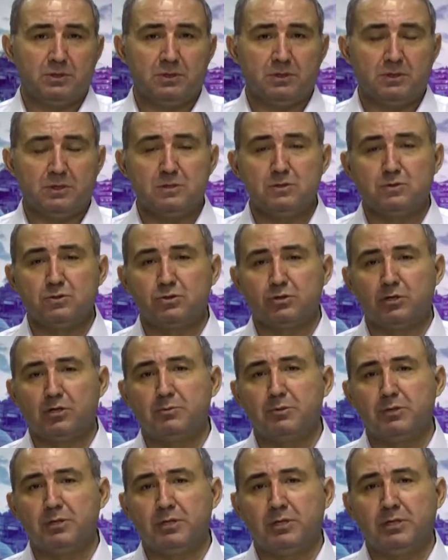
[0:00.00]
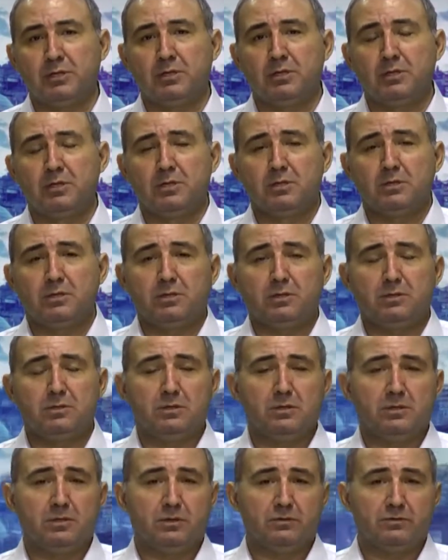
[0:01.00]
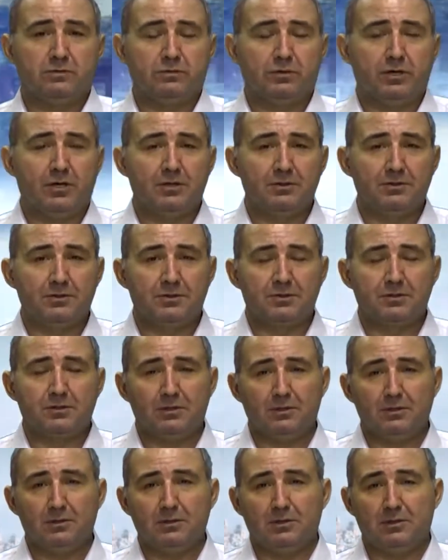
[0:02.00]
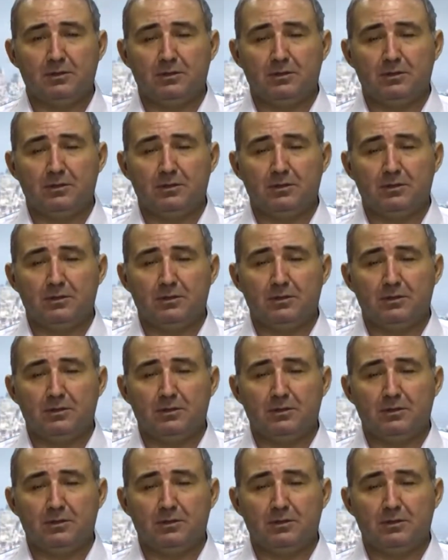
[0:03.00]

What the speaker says: in Germany, in France, in